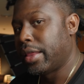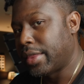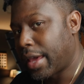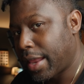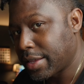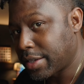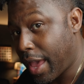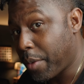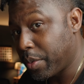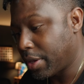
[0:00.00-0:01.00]
that hasn't
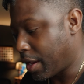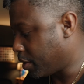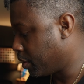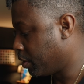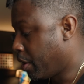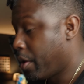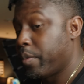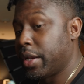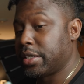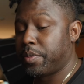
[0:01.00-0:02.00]
happened yet,
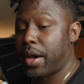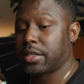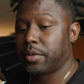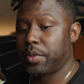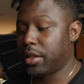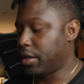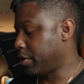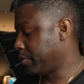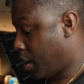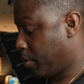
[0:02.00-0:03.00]
but it's a
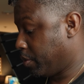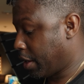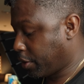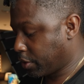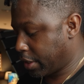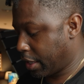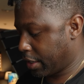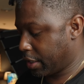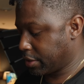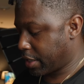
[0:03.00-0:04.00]
possibility. The other thing
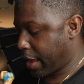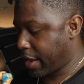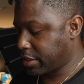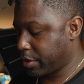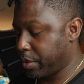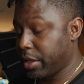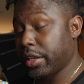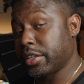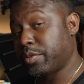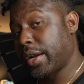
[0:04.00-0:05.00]
is it has the
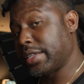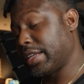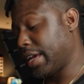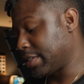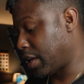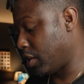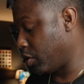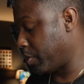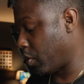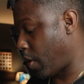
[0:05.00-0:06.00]
ability to spread its legs out a
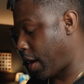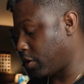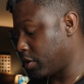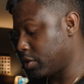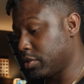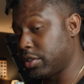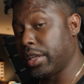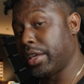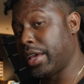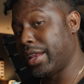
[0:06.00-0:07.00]
little bit wider to
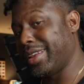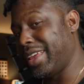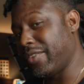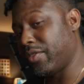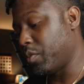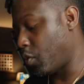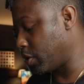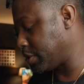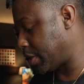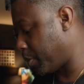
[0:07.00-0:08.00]
get it even
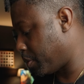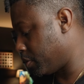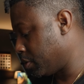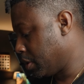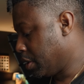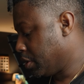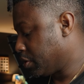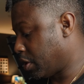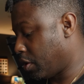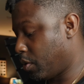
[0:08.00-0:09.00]
more stable.
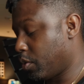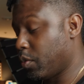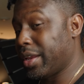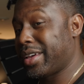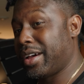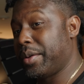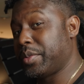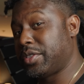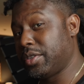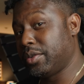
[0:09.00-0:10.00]
So when it
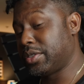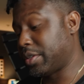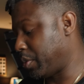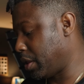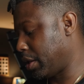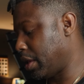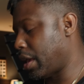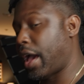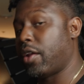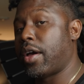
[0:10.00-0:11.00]
comes to stability,
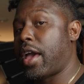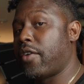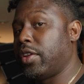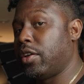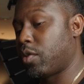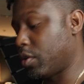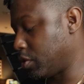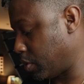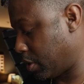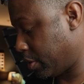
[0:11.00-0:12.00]
I don't have any
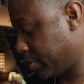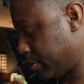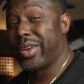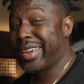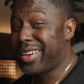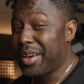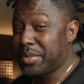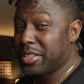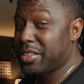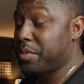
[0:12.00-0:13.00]
quarrels with it. When it
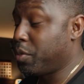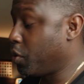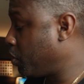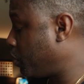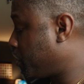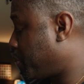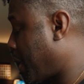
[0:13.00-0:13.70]
comes to smooth